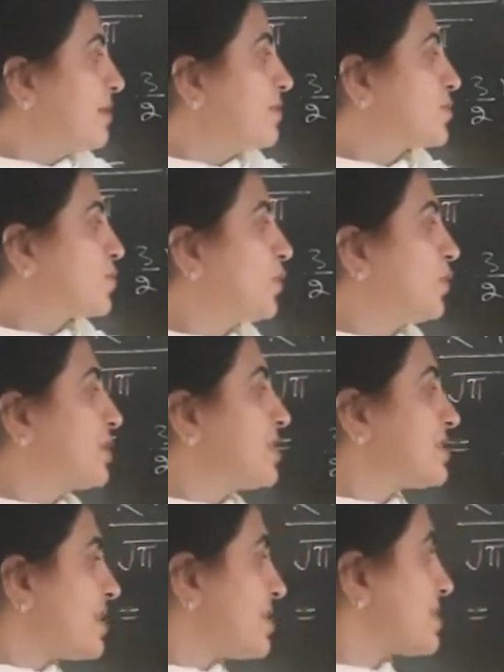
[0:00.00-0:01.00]
So
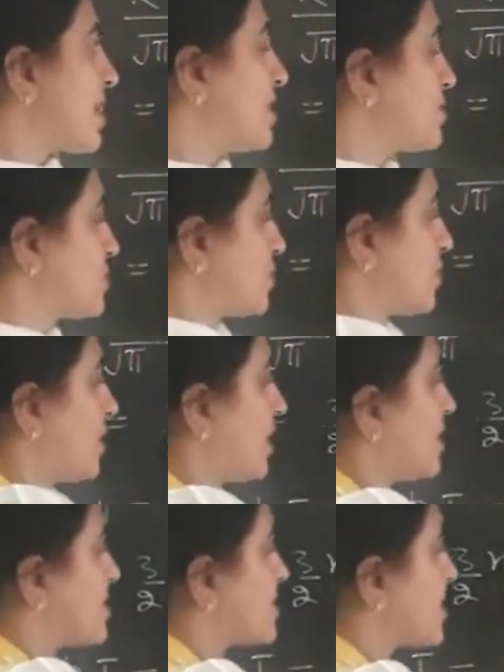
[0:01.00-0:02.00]
this is also
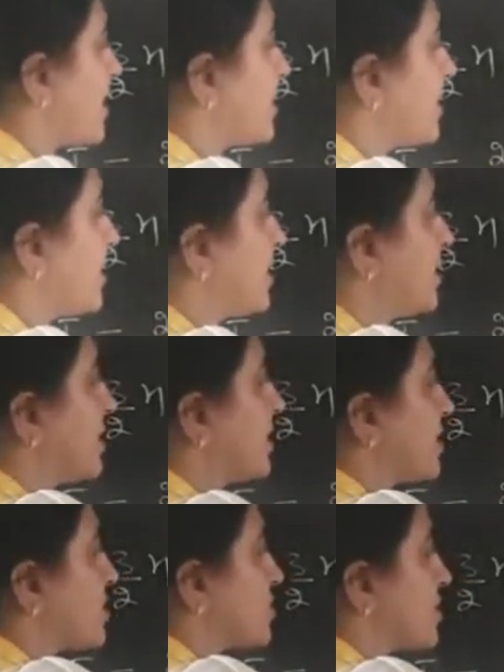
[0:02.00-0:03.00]
a standard
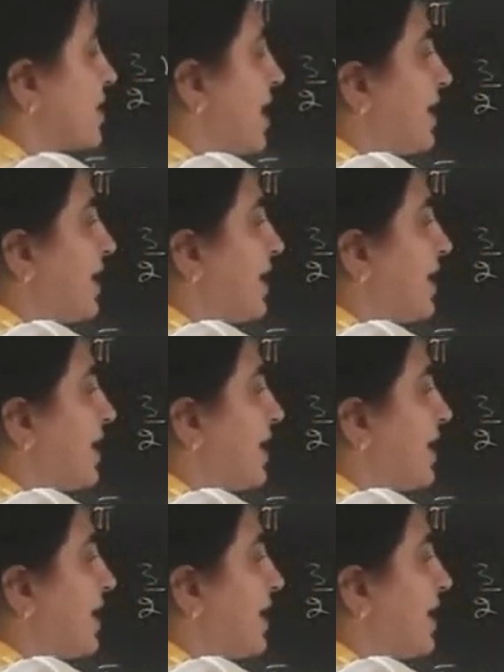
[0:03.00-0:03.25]
integration,